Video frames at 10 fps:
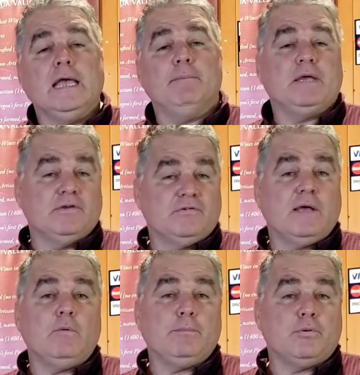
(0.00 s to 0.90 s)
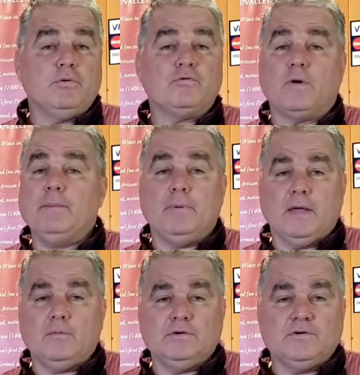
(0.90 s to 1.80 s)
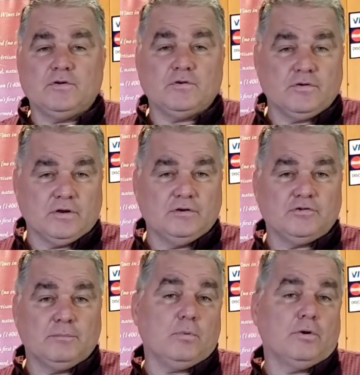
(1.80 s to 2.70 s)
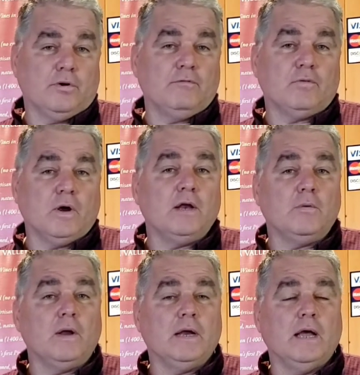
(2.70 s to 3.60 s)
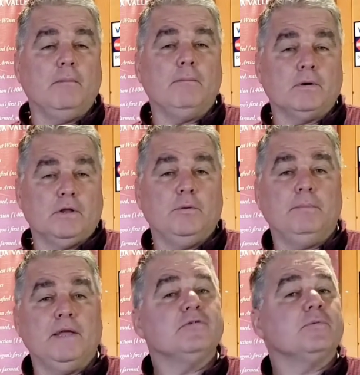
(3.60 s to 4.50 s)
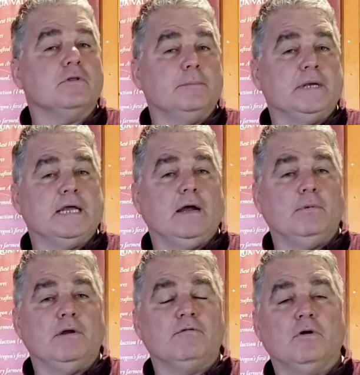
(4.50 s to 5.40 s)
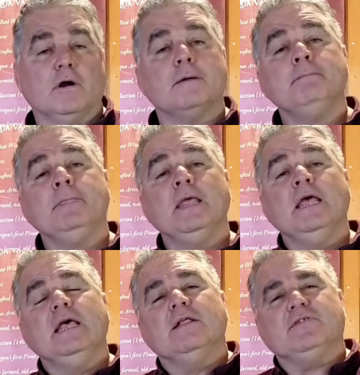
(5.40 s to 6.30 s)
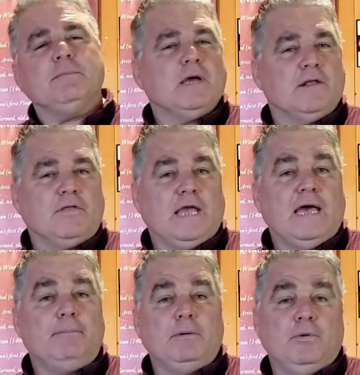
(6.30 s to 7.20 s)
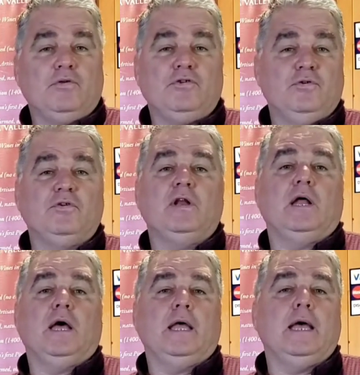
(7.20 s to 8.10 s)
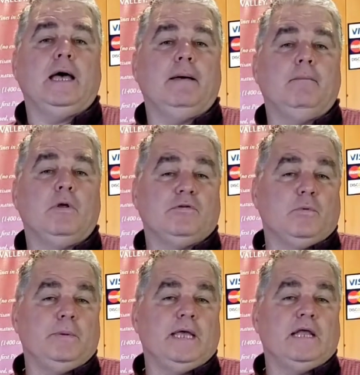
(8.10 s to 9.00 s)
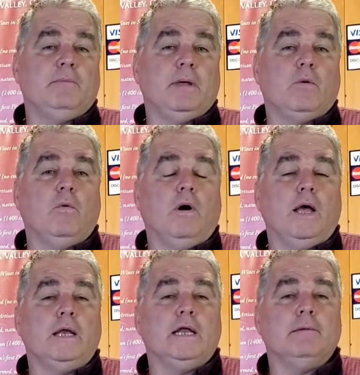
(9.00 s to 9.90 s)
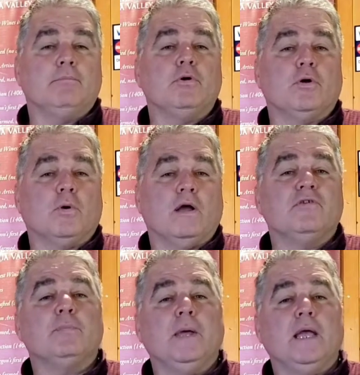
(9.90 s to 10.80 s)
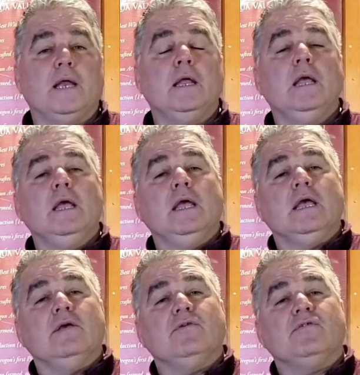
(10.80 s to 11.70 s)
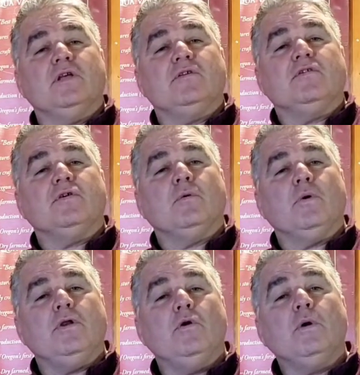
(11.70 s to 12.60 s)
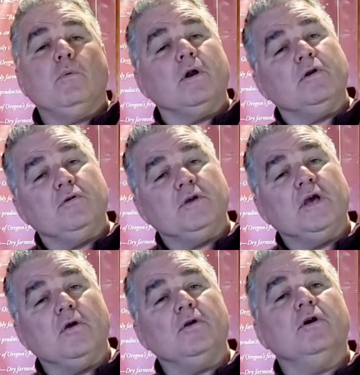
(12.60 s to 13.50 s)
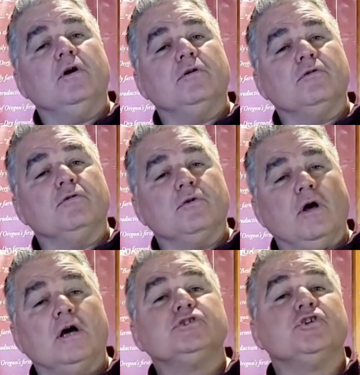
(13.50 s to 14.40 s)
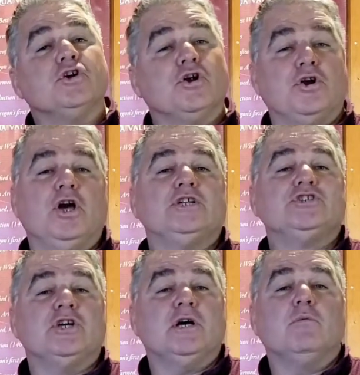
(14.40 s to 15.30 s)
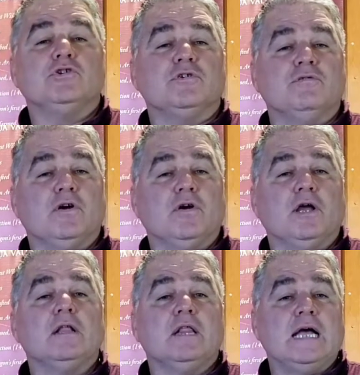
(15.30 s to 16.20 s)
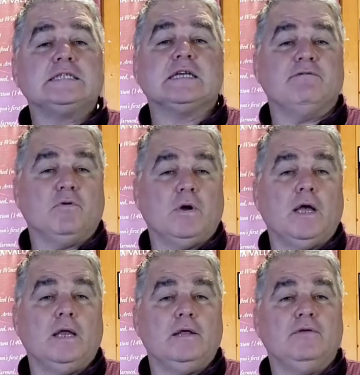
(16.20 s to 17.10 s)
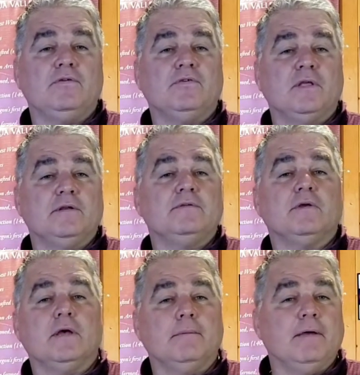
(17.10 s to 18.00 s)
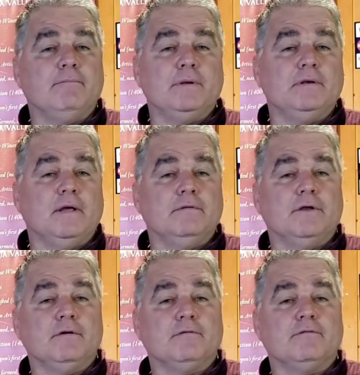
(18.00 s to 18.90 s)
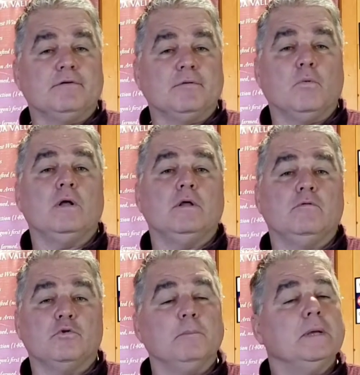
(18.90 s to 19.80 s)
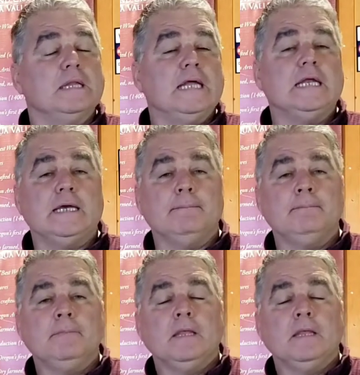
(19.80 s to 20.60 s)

And because of that, we produce Right Bank, which is our signature Bordeaux variety right now, Merlot-based, a little bit of Cabernet Franc. Same kind of thing happened to both Susan and I as we began to make wine in Priorat, Spain, is that we knew we wanted to do Carignan and Grenache or Garnacha, which are very classic varieties that have been done there for well over a millennia.